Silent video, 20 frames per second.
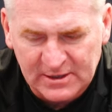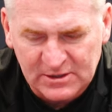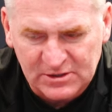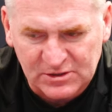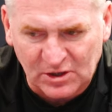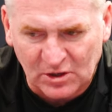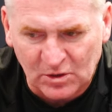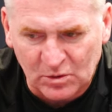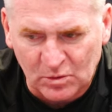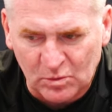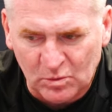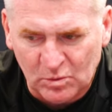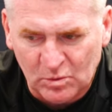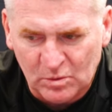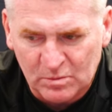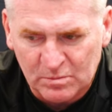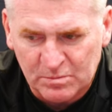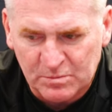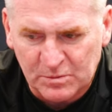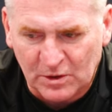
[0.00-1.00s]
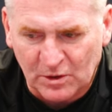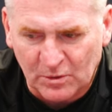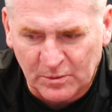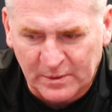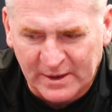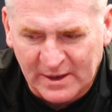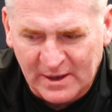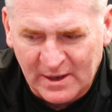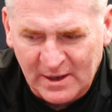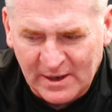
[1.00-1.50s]
So you
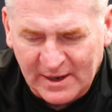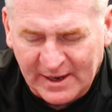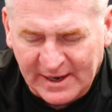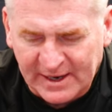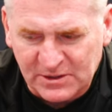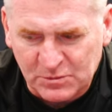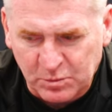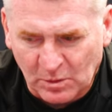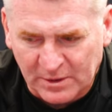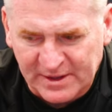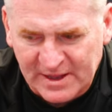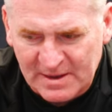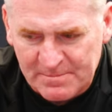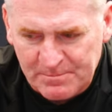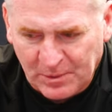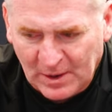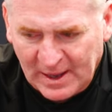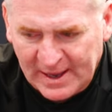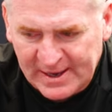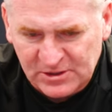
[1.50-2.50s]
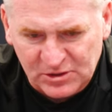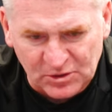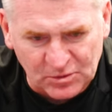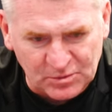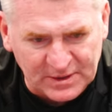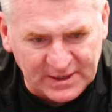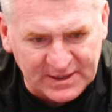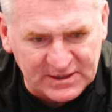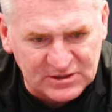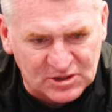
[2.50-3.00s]
know, he's one of them players who
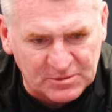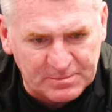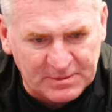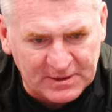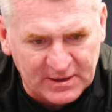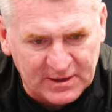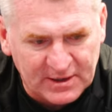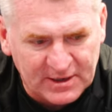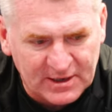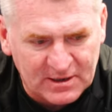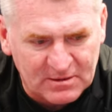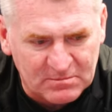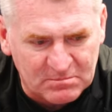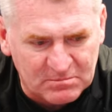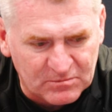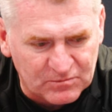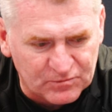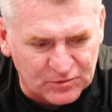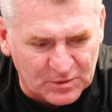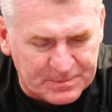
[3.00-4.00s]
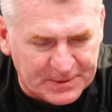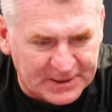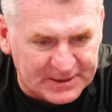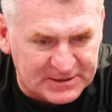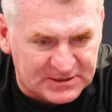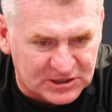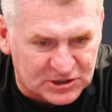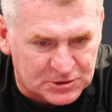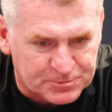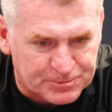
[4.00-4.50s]
needs to be a
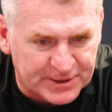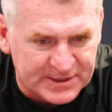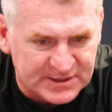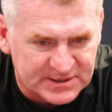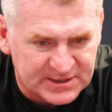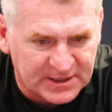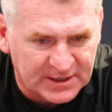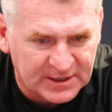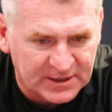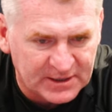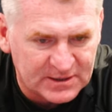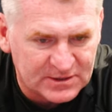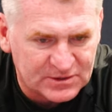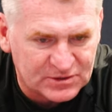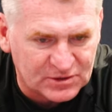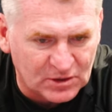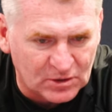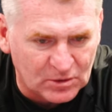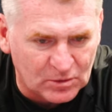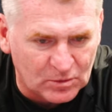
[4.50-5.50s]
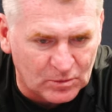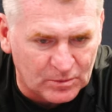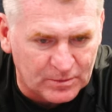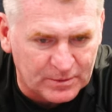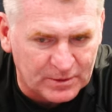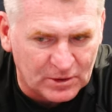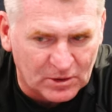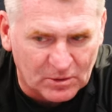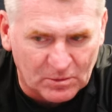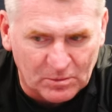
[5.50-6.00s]
repeated sprinter. So
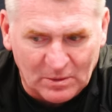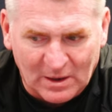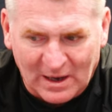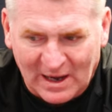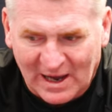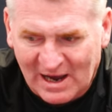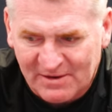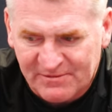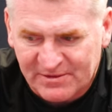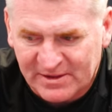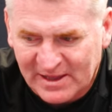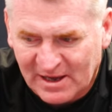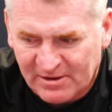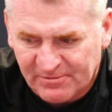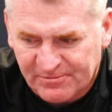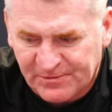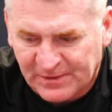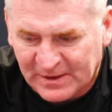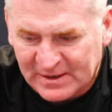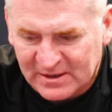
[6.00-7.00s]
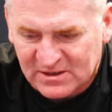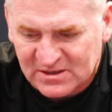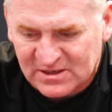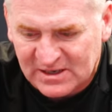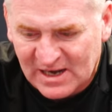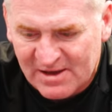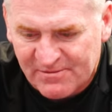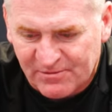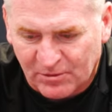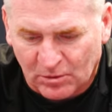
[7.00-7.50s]
you know, having that fitness
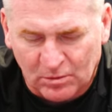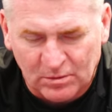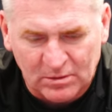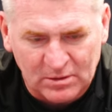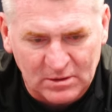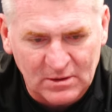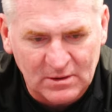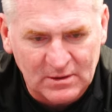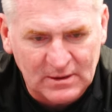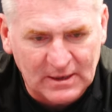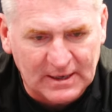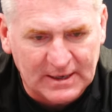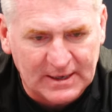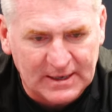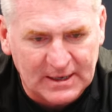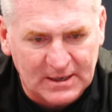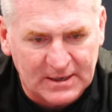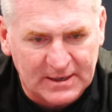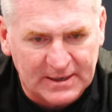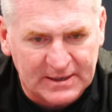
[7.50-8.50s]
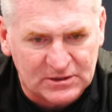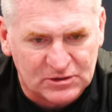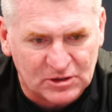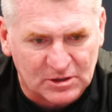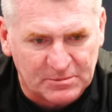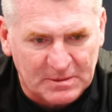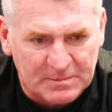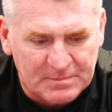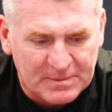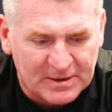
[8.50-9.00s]
level uh, is
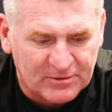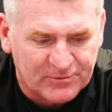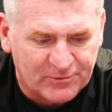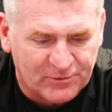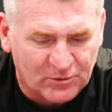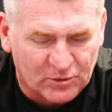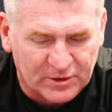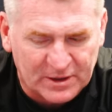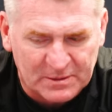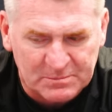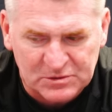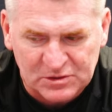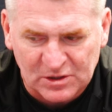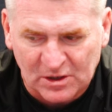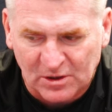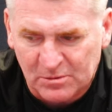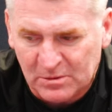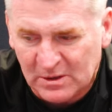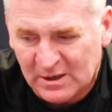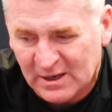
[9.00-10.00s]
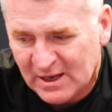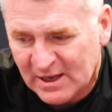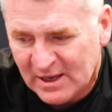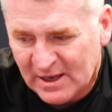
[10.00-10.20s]
going to be big for him. So